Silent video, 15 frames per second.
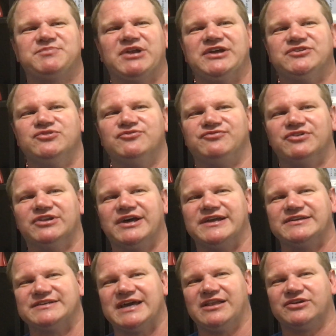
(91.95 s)
but I do feel
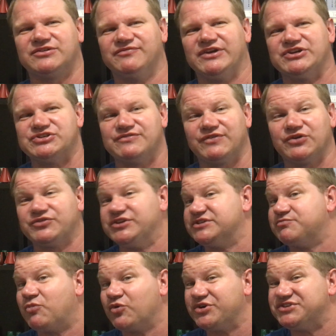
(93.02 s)
like Dalek Invasion of Earth
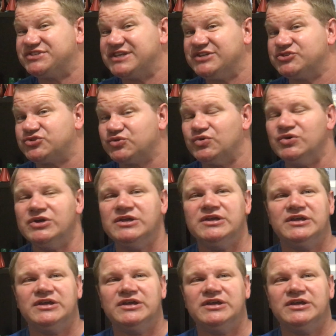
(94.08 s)
is more essential,